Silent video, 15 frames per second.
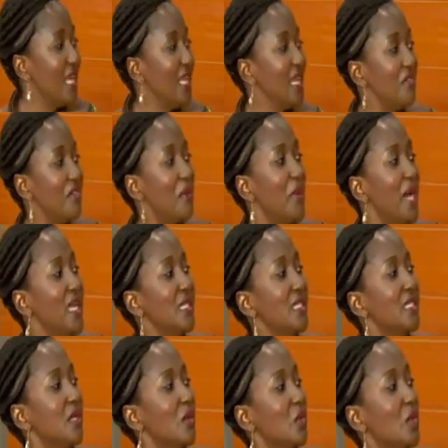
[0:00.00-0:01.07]
Then never
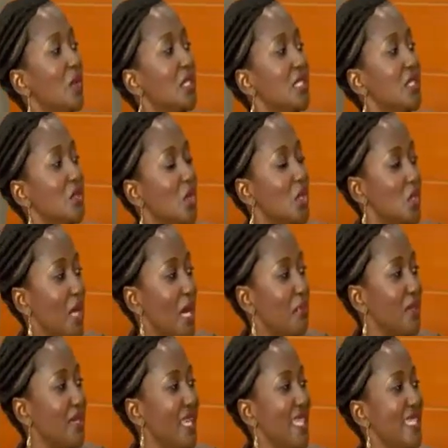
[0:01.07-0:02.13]
mind what is going to
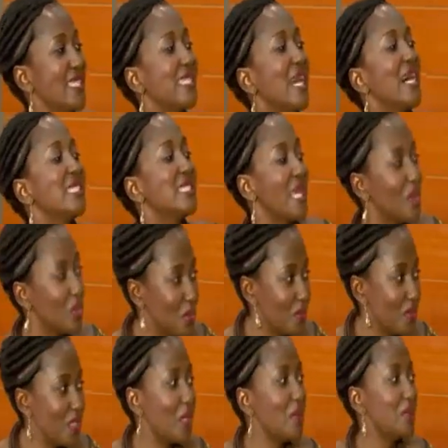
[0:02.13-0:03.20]
happen in the other
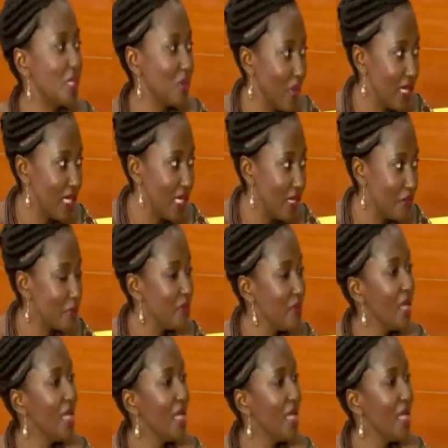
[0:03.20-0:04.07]
room subsequently.